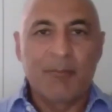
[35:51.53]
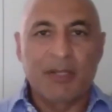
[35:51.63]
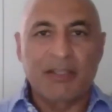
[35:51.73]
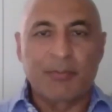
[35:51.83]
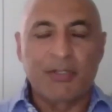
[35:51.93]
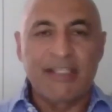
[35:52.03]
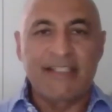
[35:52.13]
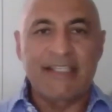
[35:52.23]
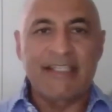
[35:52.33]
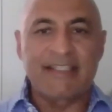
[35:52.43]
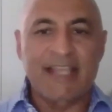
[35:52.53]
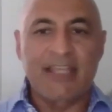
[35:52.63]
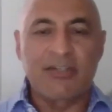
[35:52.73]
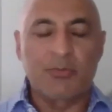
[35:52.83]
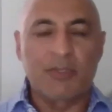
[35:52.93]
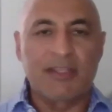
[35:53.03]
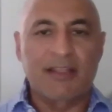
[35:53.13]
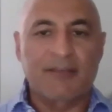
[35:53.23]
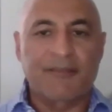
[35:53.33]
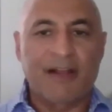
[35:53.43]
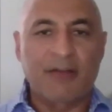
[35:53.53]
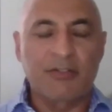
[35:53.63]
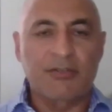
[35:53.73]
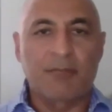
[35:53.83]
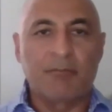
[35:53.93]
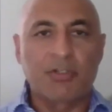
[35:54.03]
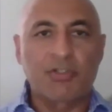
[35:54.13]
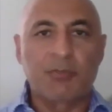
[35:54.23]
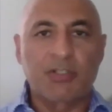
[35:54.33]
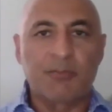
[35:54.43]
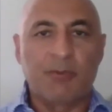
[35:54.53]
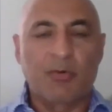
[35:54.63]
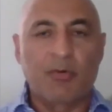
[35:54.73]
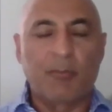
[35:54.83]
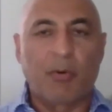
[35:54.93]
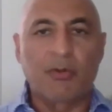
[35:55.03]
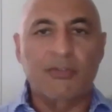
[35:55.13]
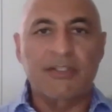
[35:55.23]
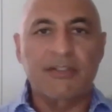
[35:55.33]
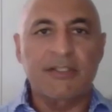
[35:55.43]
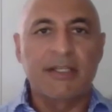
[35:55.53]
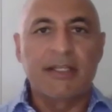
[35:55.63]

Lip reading: But at the pre-seed stage, we think the founders are much, much more important